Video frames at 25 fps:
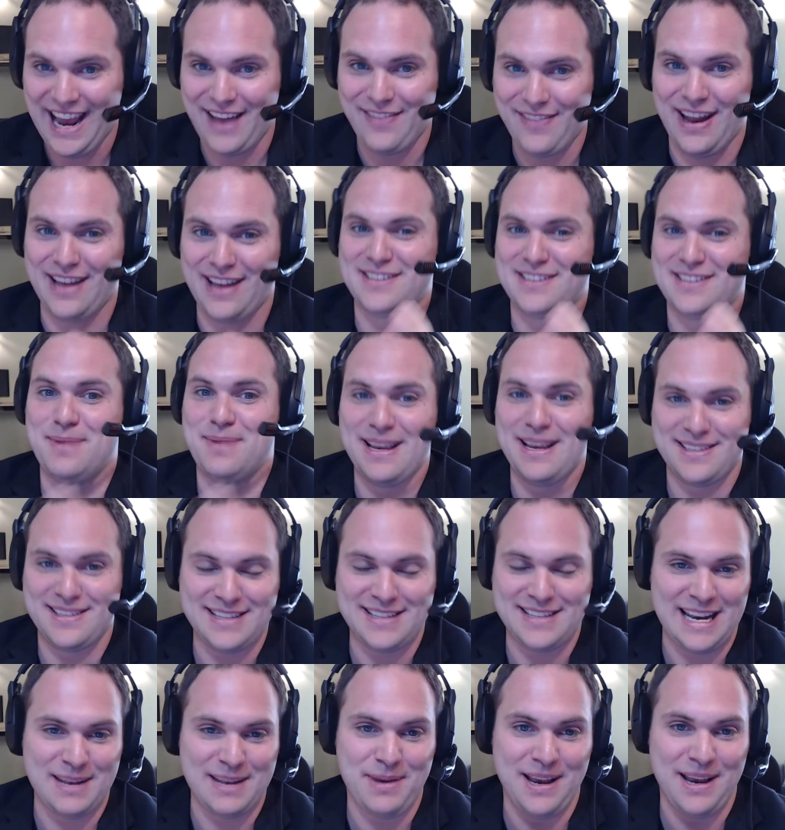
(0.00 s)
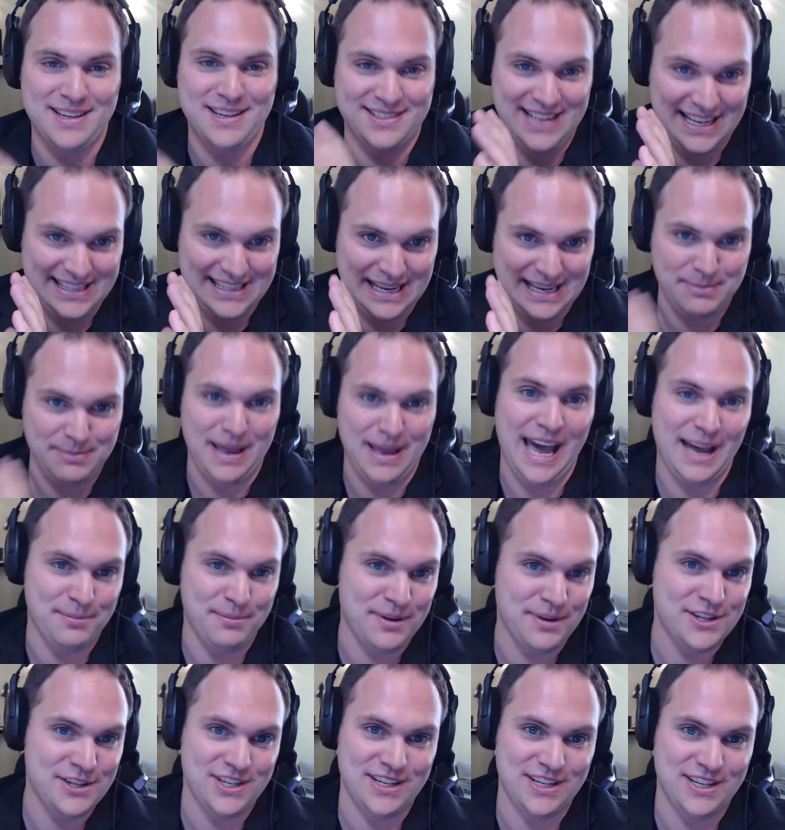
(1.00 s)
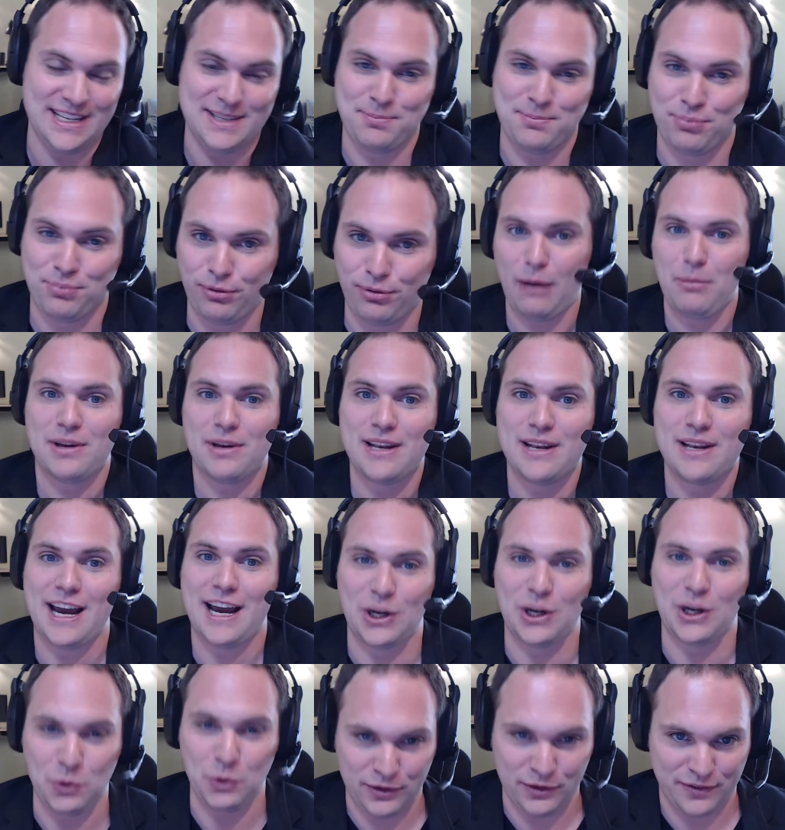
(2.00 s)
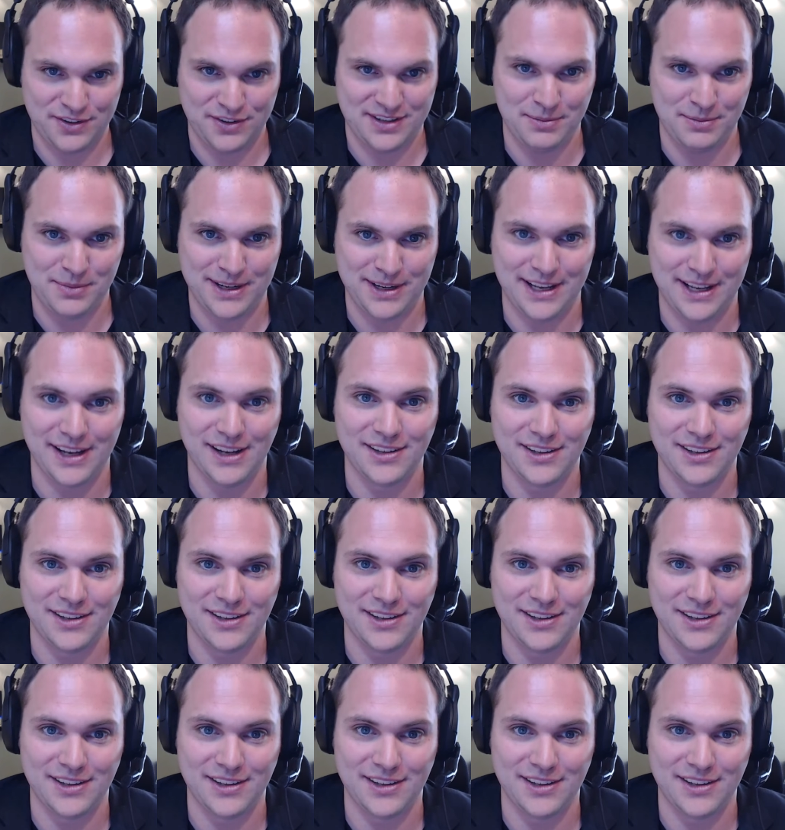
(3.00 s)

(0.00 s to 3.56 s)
that has an amazing database and that type of ad budget, it's probably not going to work for somebody else. It's